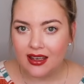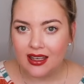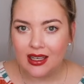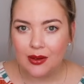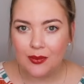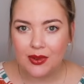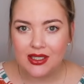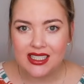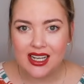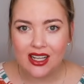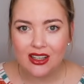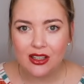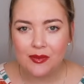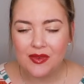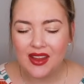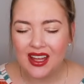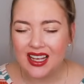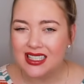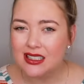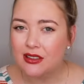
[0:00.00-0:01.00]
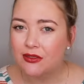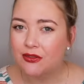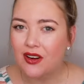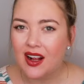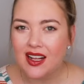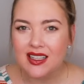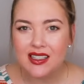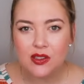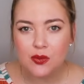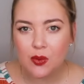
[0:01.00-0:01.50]
It would tell him that his
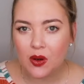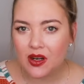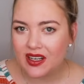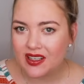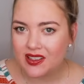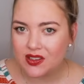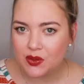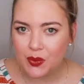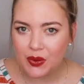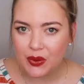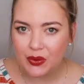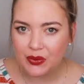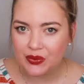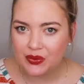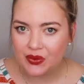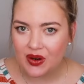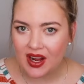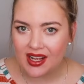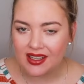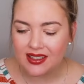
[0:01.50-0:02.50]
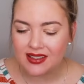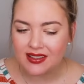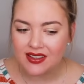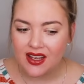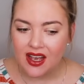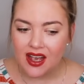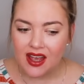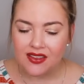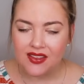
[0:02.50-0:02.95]
friends weren't his real friends,